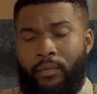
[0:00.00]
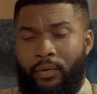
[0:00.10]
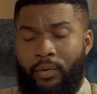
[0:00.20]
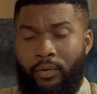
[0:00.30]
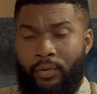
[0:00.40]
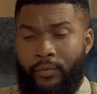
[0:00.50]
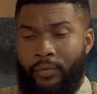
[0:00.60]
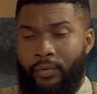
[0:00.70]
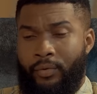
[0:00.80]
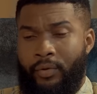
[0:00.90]
The thought of
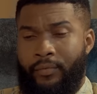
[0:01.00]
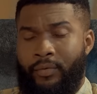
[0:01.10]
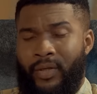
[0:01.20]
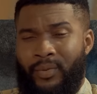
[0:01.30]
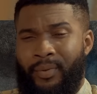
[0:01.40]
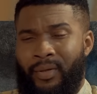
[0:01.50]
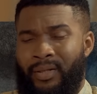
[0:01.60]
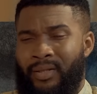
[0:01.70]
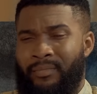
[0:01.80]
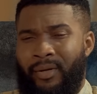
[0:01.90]
you not even
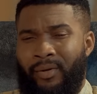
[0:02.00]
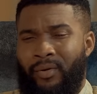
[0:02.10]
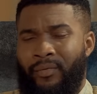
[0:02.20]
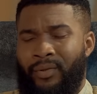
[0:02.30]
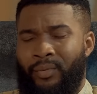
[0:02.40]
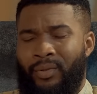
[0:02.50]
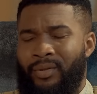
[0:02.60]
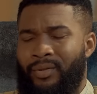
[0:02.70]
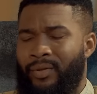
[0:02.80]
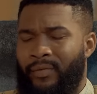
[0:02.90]
reciprocating my love is what
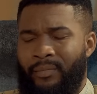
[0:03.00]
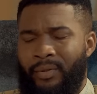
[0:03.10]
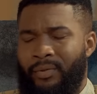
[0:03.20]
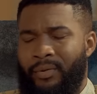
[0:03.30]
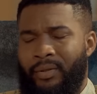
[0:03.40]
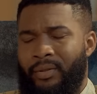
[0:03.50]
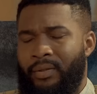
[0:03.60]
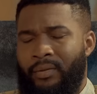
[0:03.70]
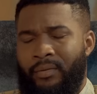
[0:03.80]
is driving me crazy.